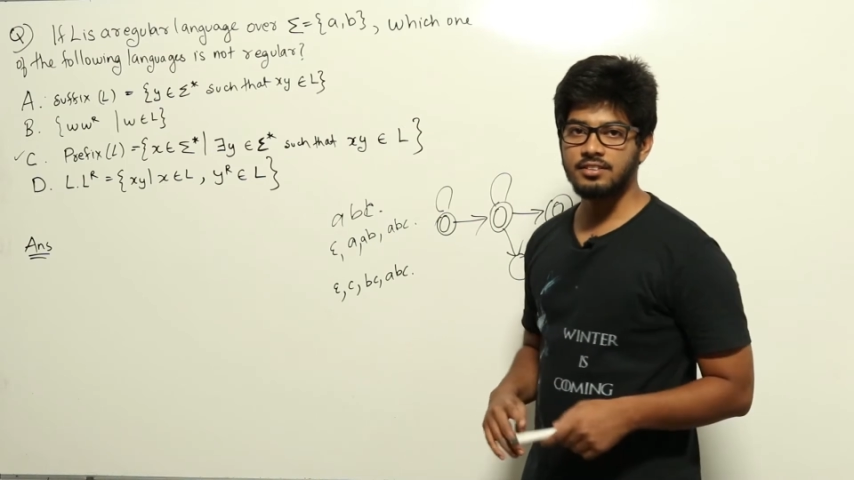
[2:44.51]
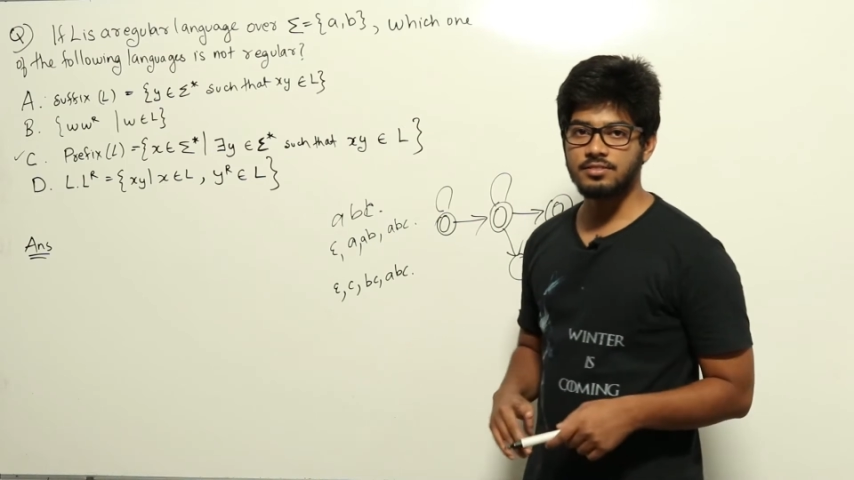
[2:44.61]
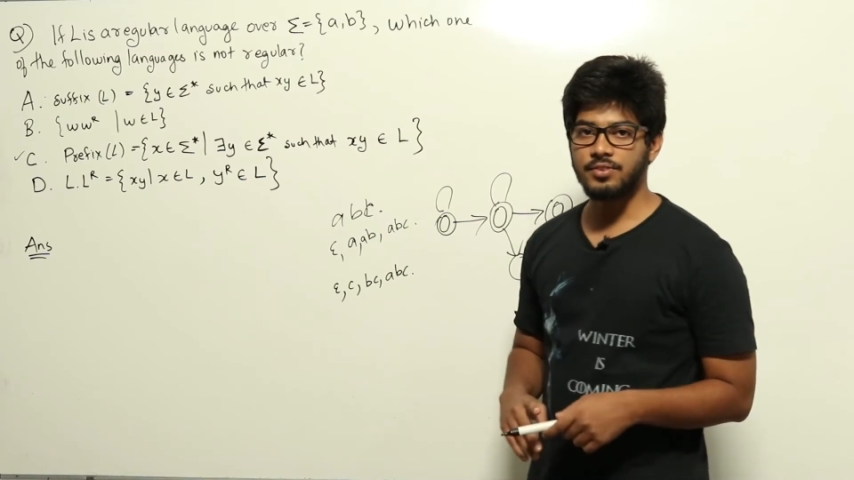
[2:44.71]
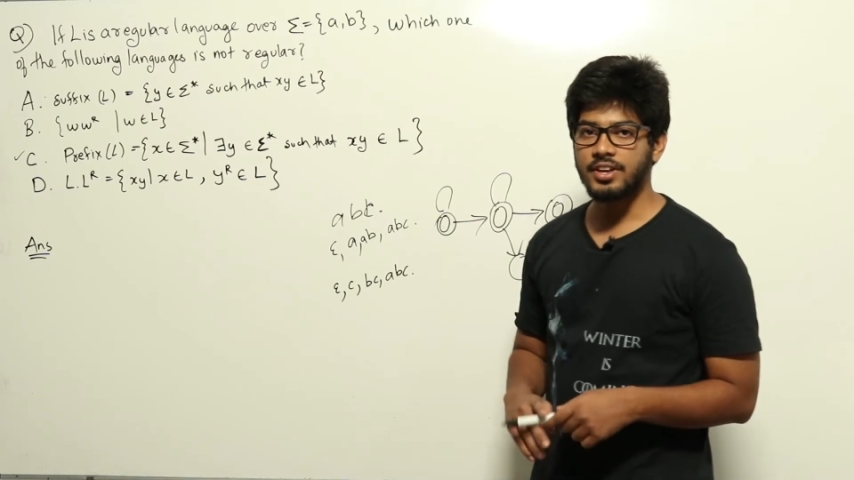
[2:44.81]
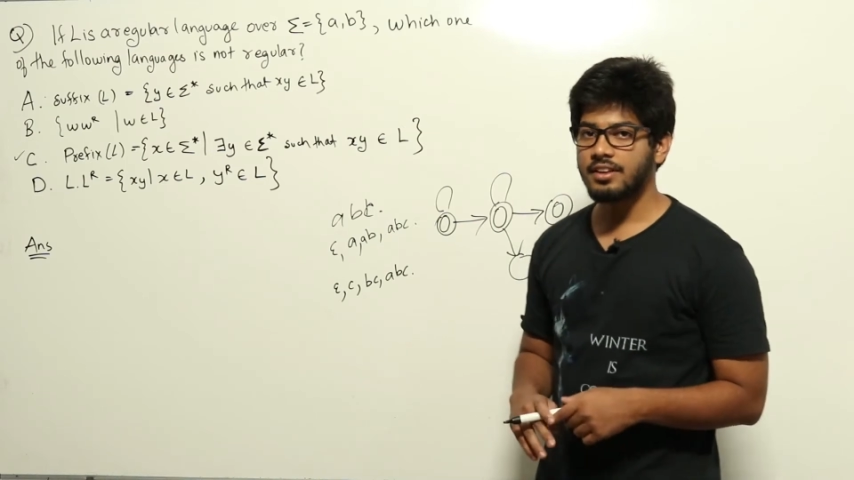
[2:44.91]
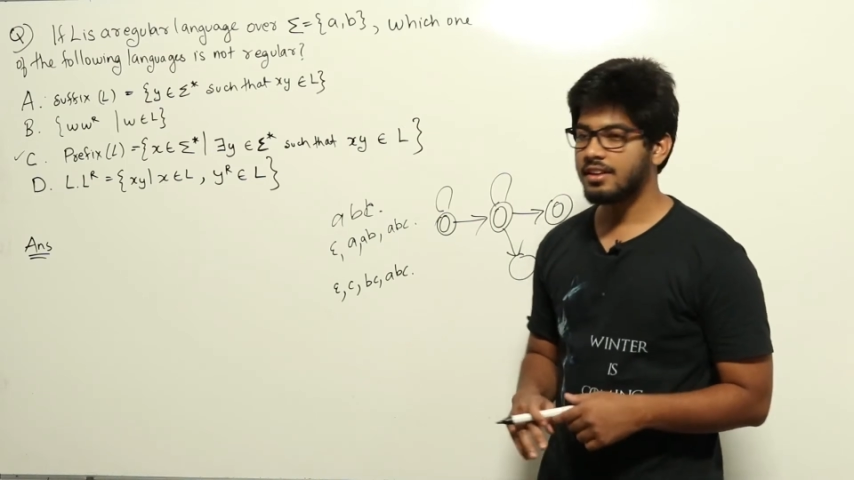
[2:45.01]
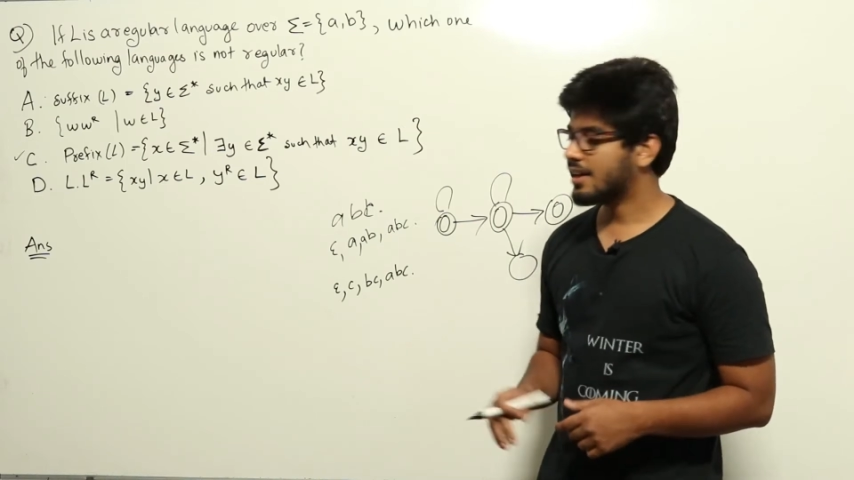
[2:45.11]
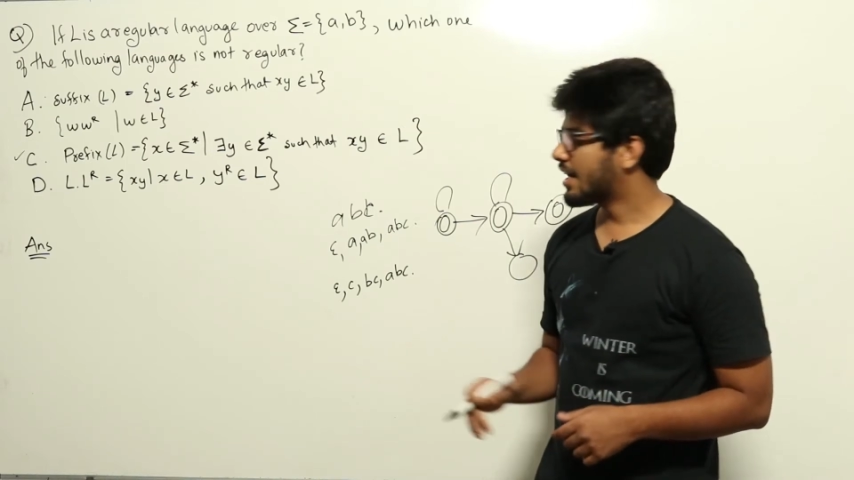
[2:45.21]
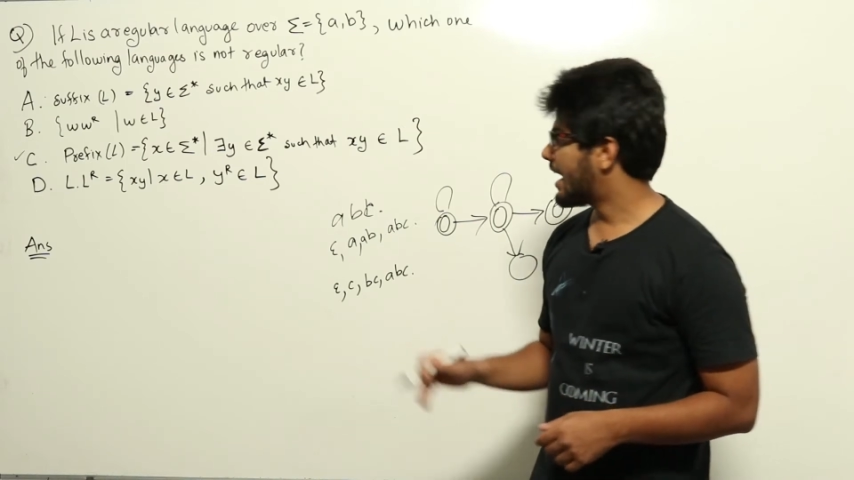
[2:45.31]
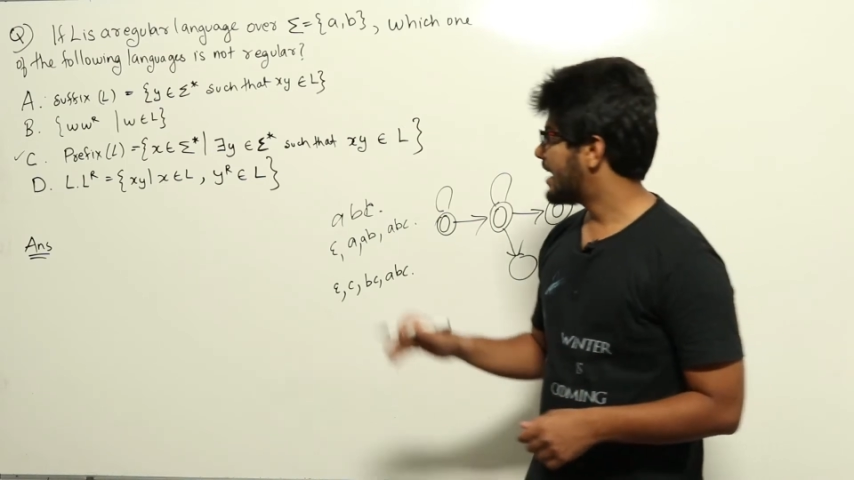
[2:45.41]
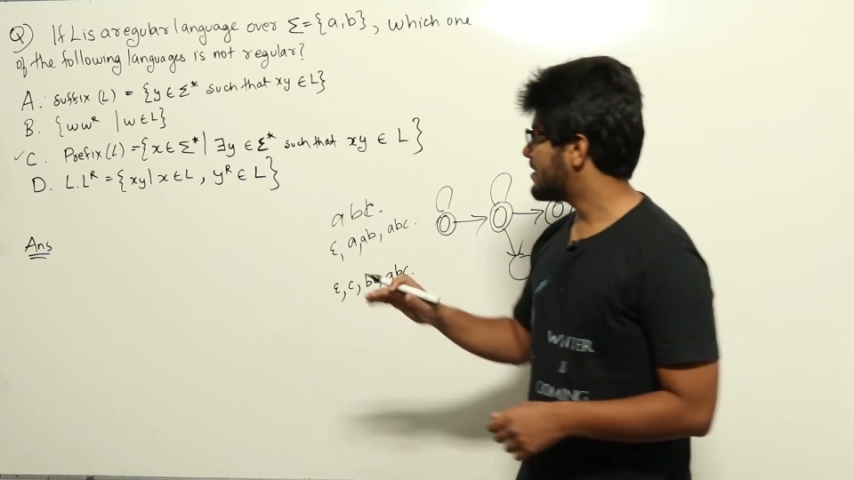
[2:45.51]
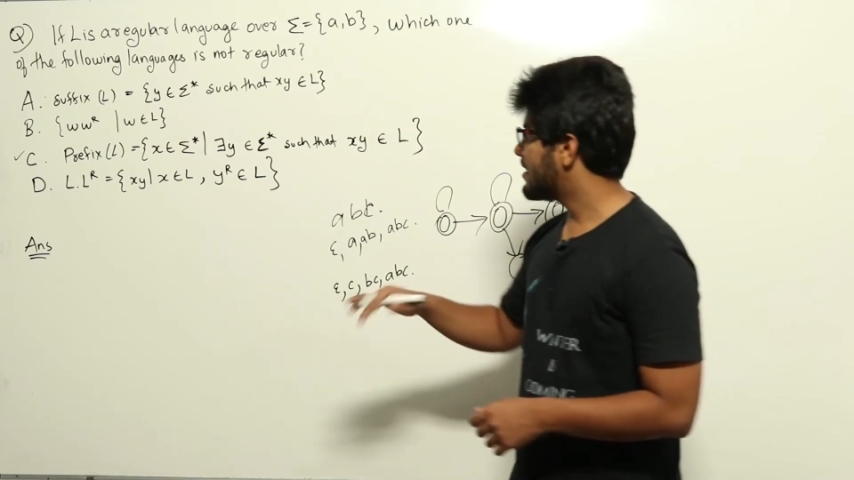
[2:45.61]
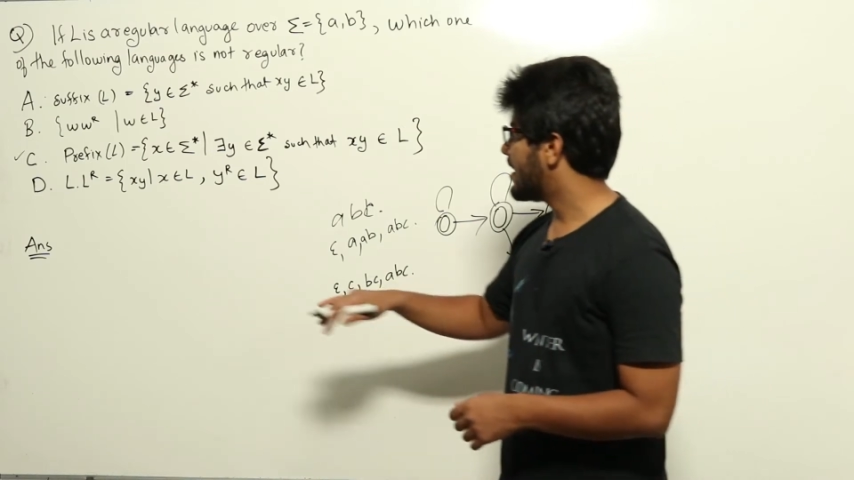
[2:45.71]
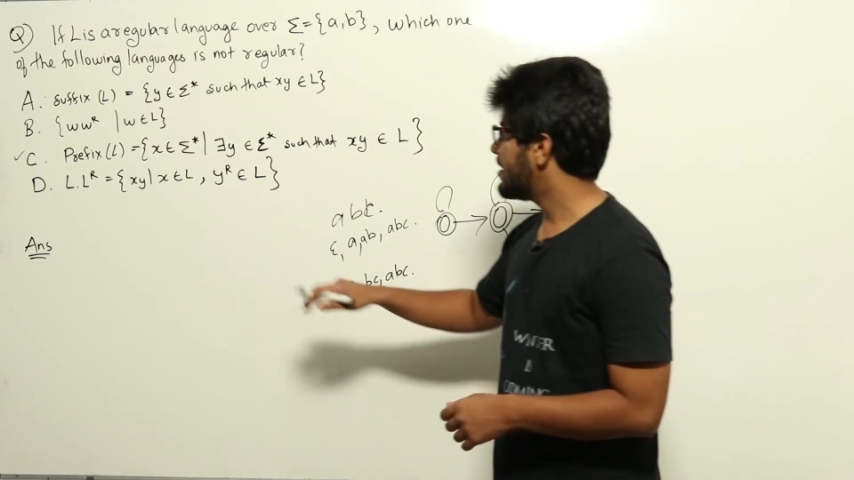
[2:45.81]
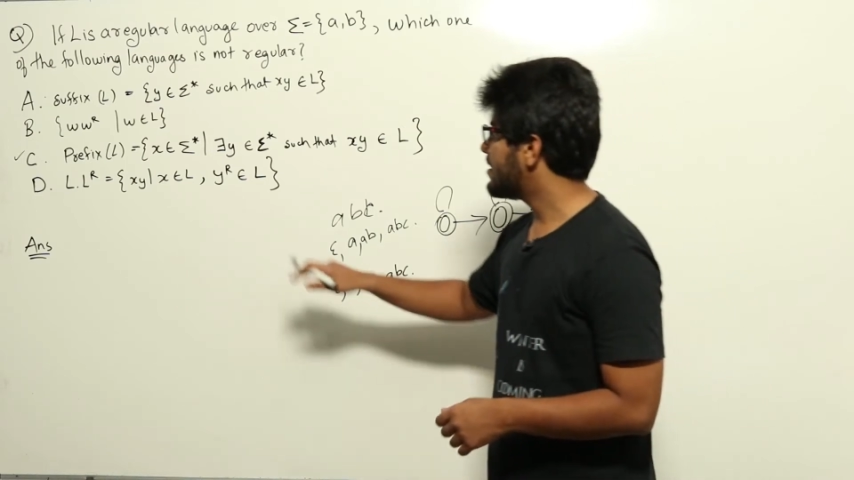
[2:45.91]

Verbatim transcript: this way. And in L